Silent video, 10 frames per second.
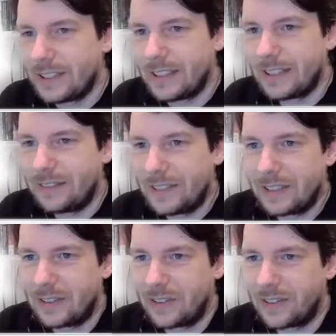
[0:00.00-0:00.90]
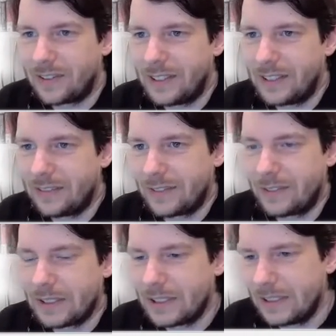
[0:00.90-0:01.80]
and then we can also still have
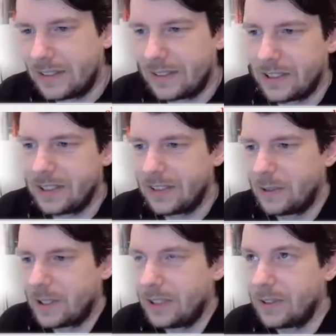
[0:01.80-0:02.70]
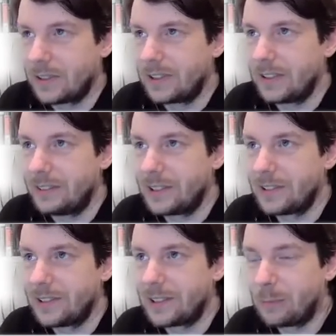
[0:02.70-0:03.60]
question discussions which are not on the
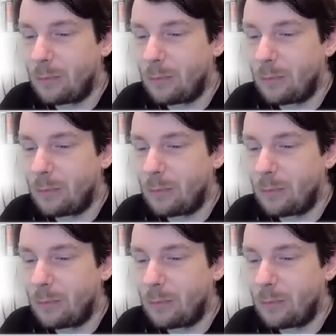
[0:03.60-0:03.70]
recording.